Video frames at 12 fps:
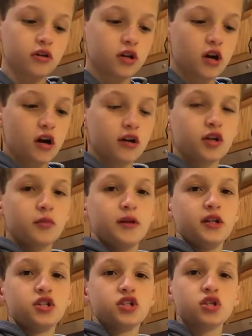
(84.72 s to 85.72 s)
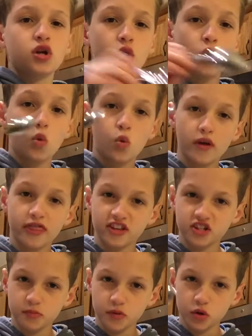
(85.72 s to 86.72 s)
the condiments with a
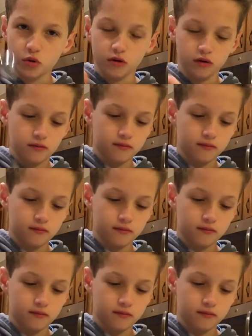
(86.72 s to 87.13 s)
spoon.